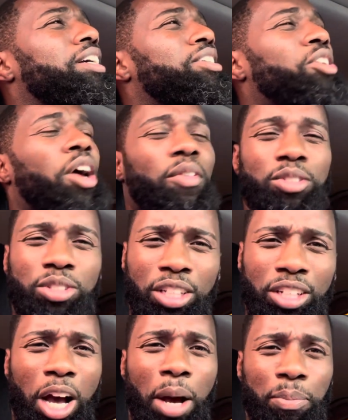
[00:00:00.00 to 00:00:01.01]
You ever
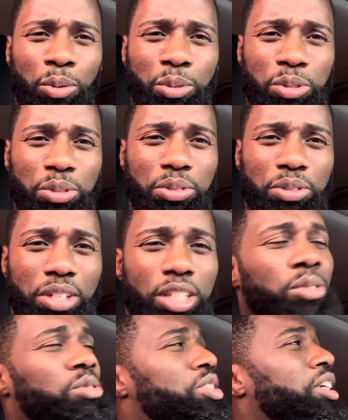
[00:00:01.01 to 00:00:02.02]
seen couples and
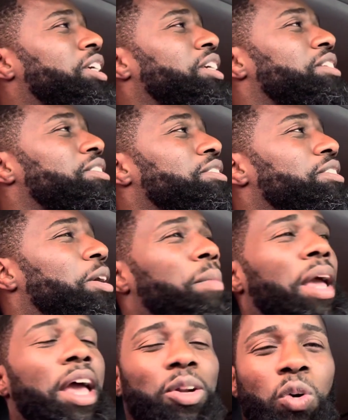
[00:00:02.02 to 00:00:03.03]
you see a
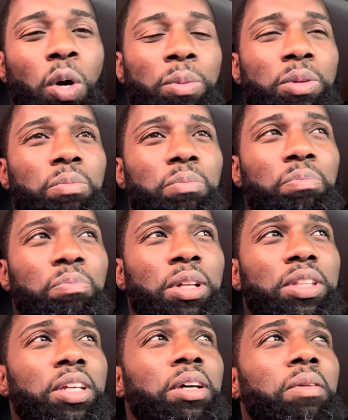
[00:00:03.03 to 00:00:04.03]
man, a woman,
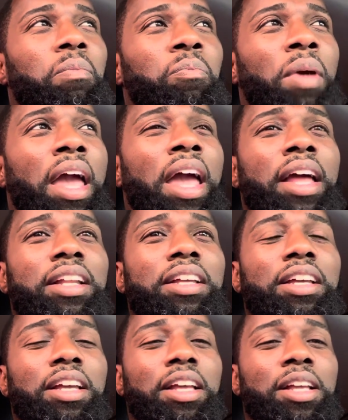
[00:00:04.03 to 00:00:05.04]
but the man
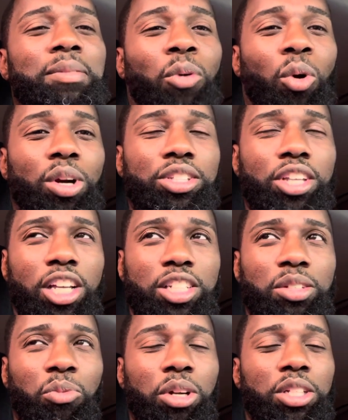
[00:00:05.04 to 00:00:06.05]
is more
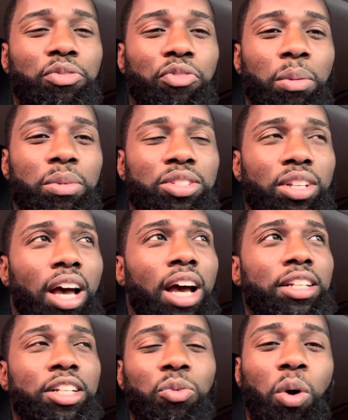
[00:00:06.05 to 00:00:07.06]
touch with his feminine side
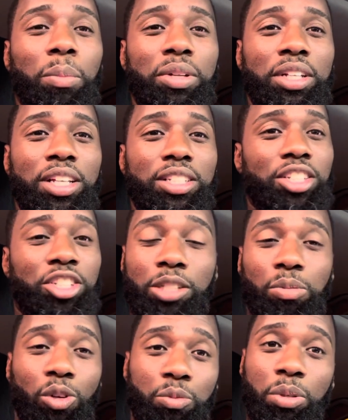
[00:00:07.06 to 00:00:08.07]
than the woman is, and she's
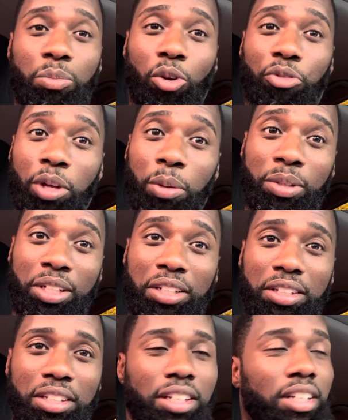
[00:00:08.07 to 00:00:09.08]
supposed to be more feminine?
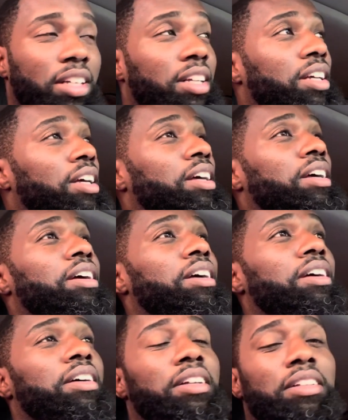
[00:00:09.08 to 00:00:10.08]

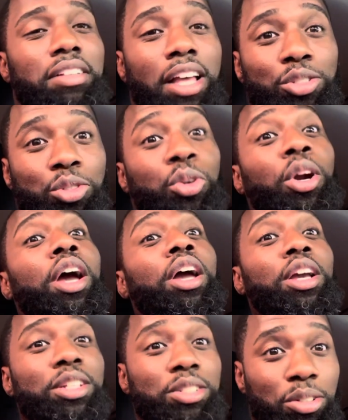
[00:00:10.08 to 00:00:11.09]
That's
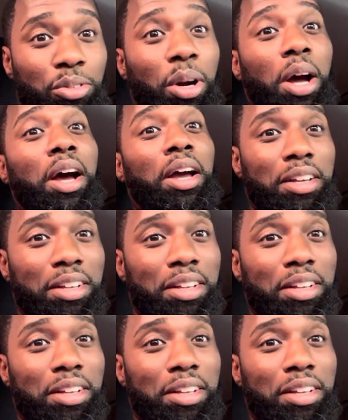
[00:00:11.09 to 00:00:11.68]
crazy, right?